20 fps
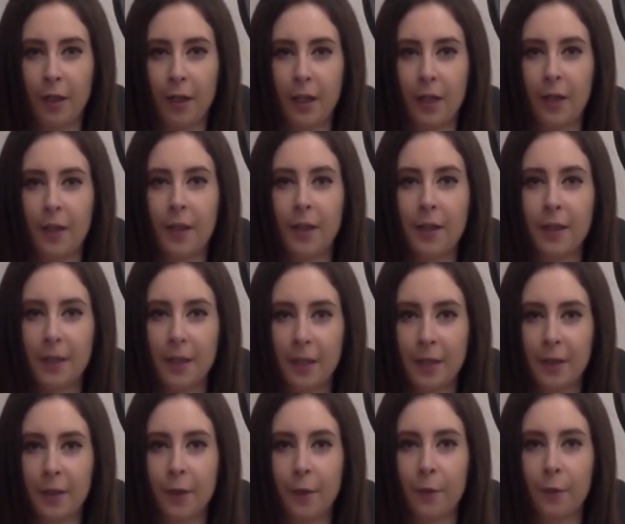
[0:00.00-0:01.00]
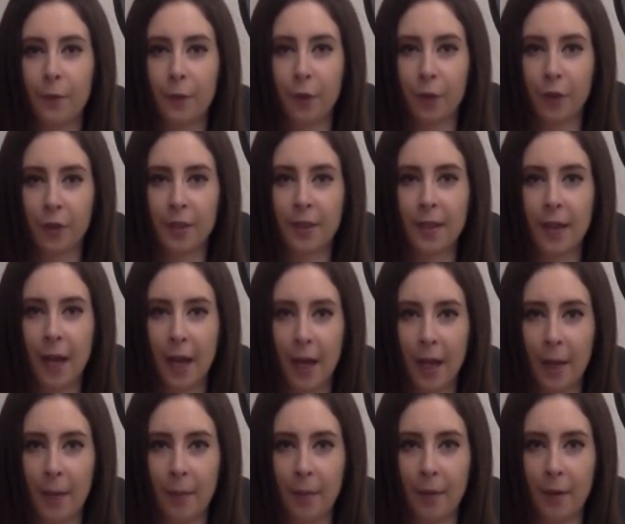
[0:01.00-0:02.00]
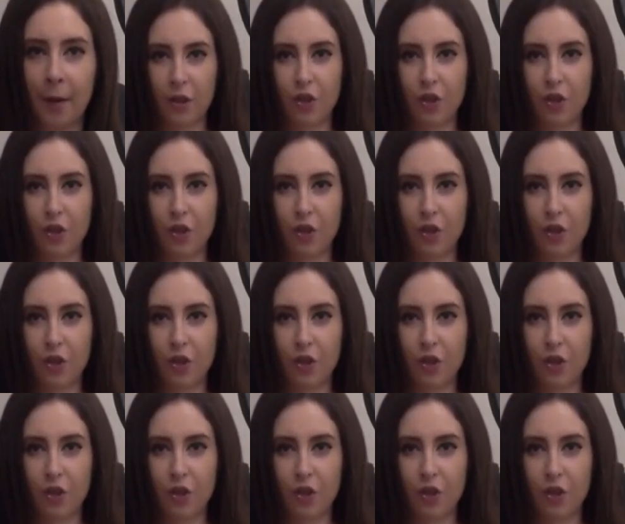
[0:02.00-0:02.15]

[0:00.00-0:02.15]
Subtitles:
This is the first time.